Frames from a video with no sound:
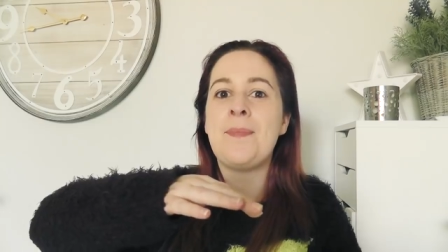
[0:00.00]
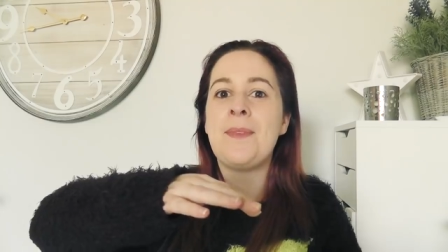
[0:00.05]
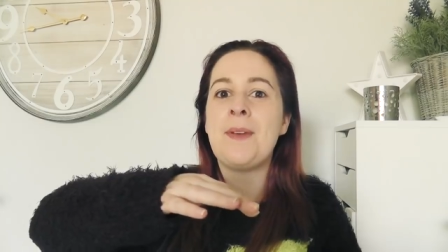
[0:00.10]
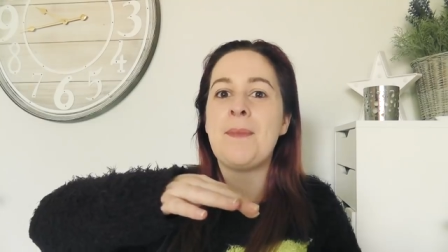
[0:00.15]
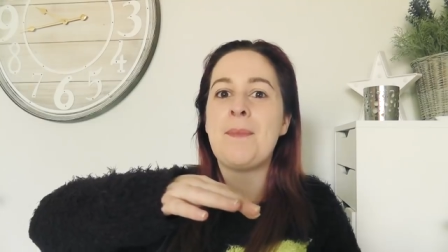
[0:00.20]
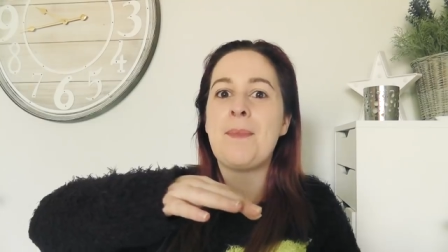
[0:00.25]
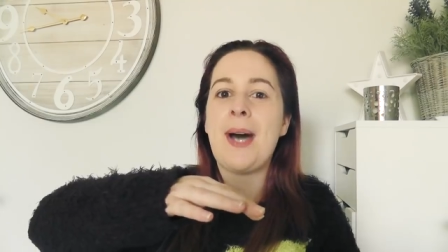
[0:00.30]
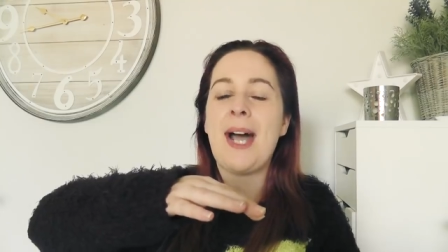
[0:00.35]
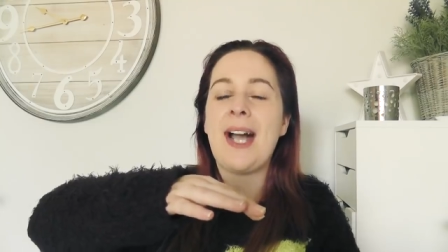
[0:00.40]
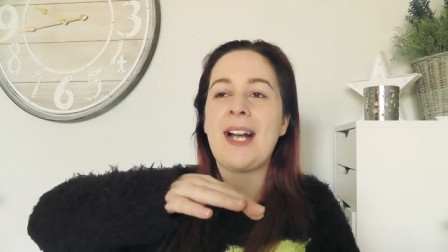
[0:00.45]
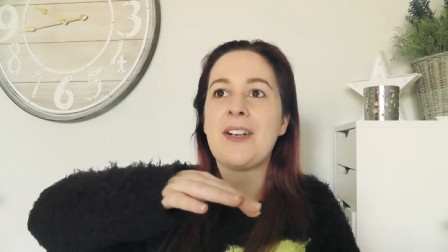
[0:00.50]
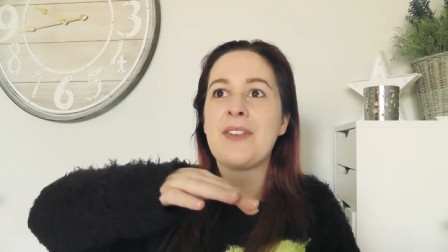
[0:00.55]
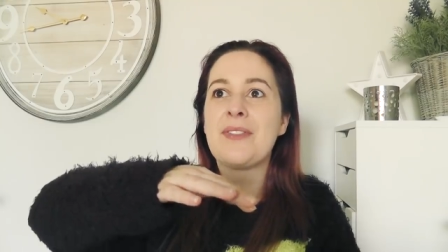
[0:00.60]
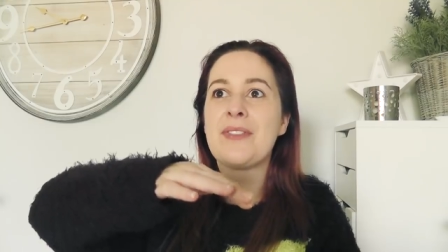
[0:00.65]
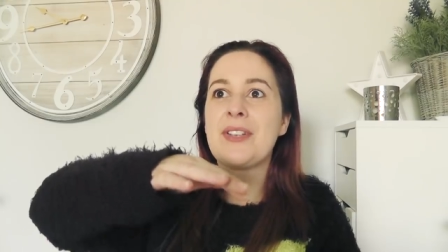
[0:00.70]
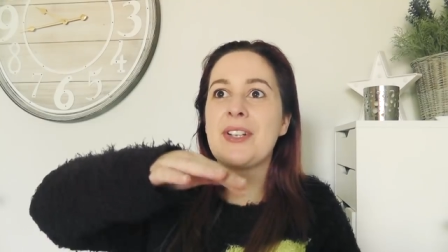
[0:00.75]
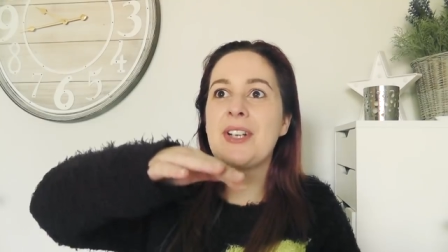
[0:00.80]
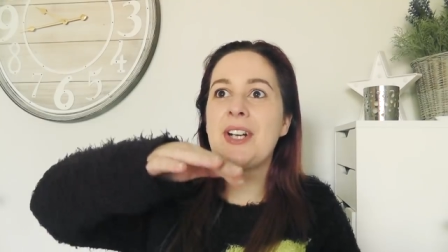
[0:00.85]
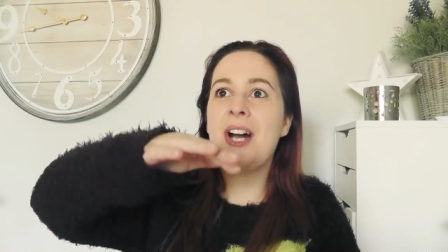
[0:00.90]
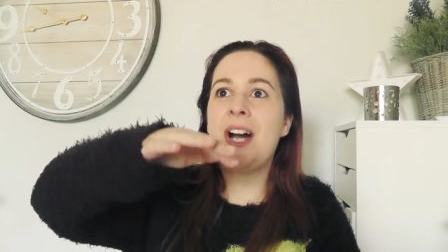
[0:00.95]
the back
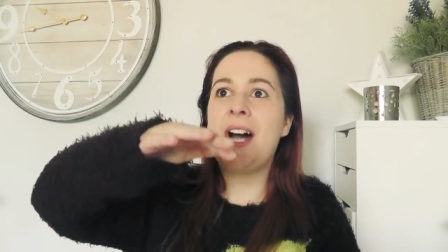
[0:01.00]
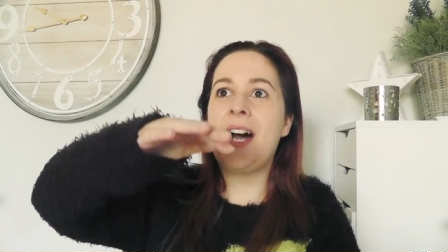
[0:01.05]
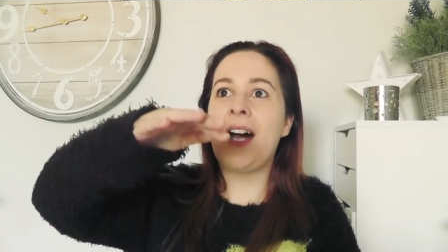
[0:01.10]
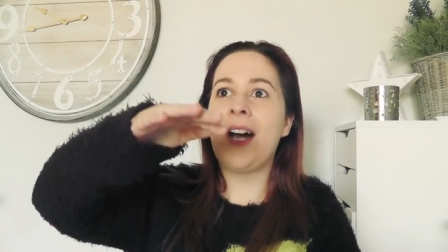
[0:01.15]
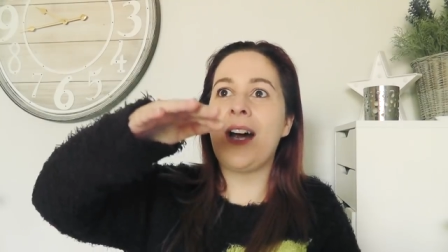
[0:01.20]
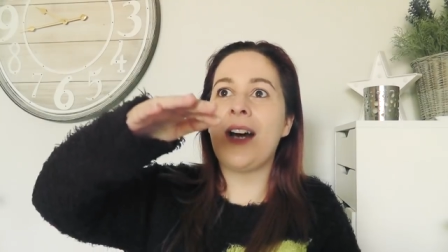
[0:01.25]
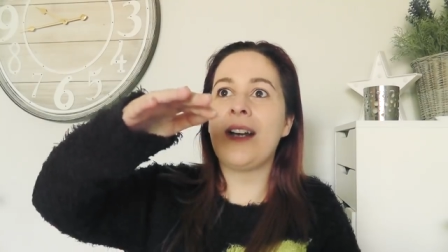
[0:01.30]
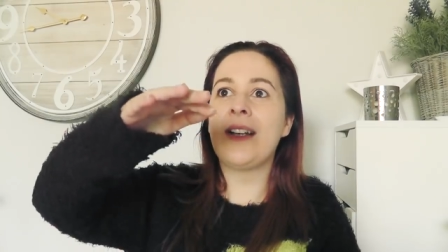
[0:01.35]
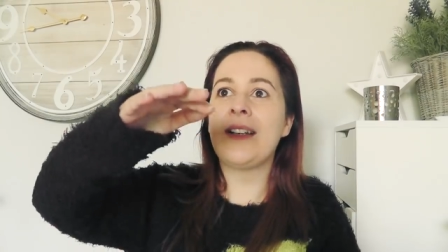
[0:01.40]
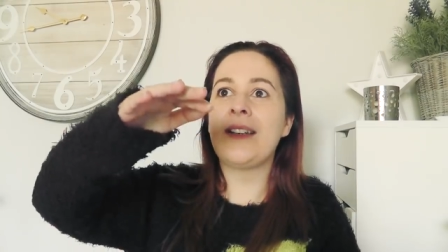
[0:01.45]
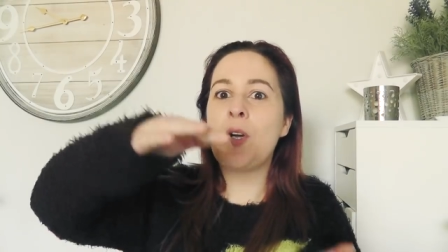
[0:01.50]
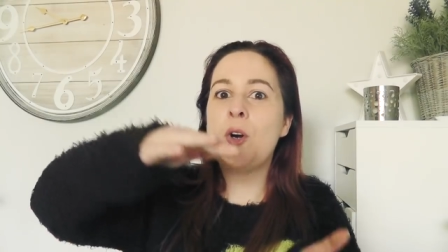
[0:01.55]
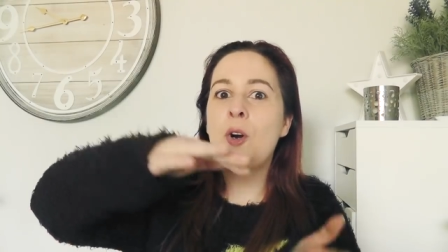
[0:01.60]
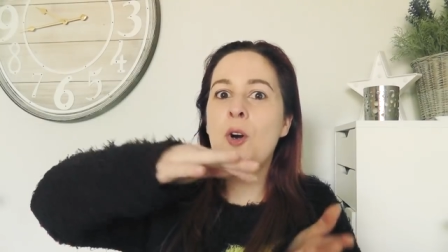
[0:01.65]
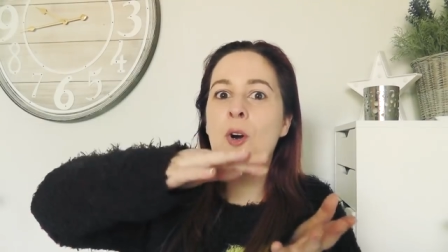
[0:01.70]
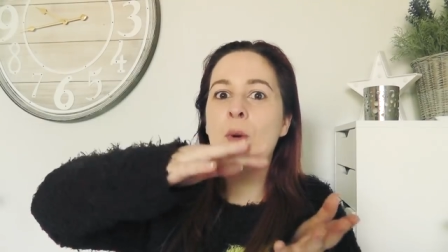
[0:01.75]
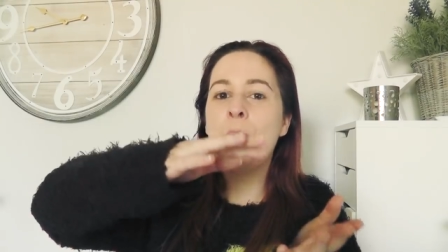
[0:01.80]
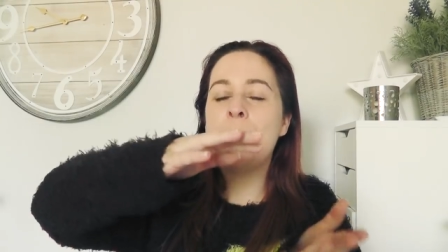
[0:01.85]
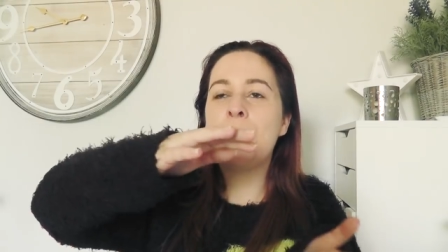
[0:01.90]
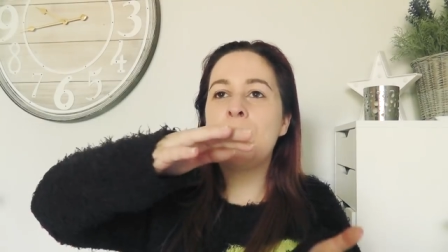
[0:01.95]
of the car
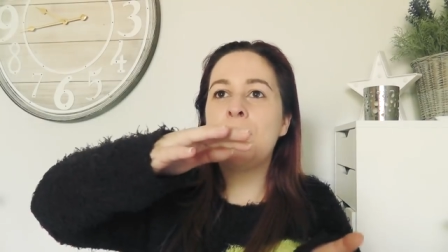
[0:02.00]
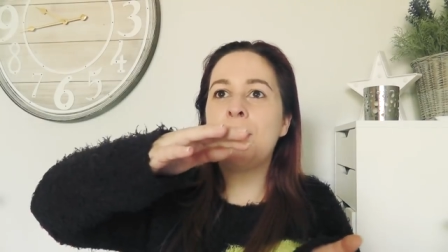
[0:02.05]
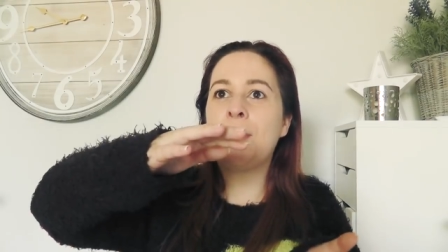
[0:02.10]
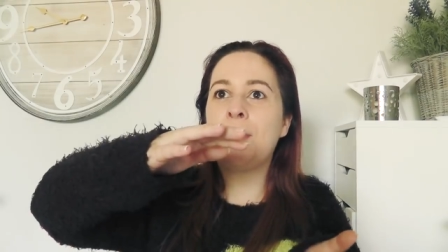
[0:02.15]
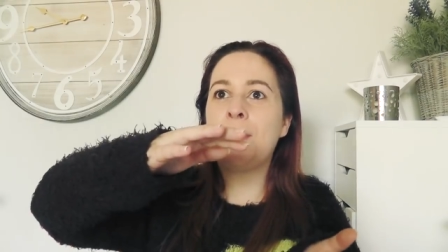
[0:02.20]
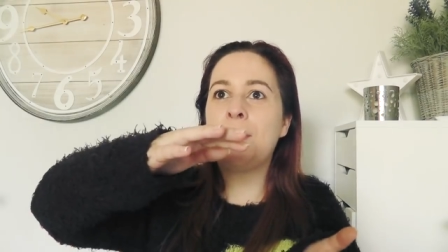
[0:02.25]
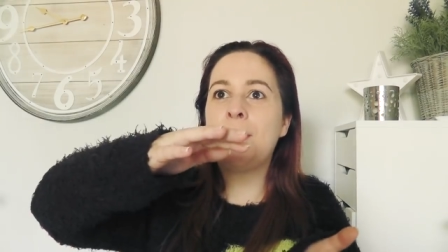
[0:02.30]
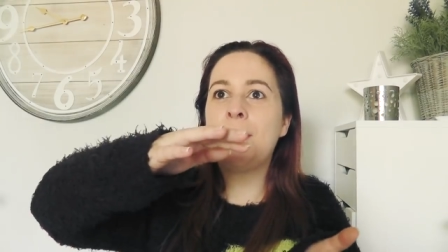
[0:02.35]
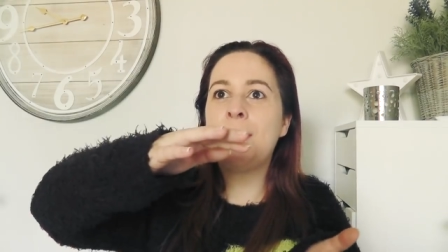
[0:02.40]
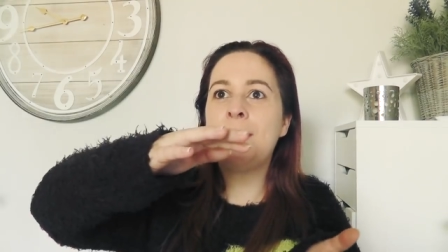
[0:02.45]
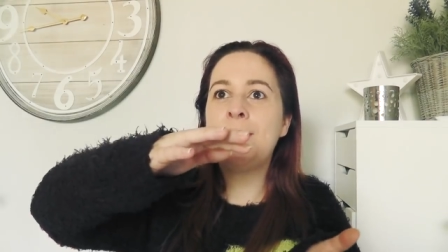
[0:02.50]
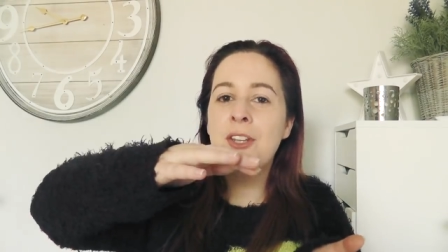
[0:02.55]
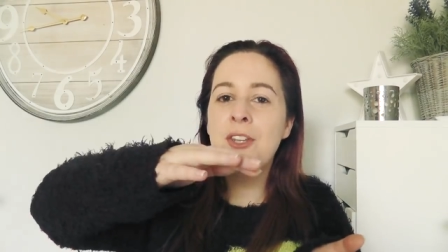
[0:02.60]
open up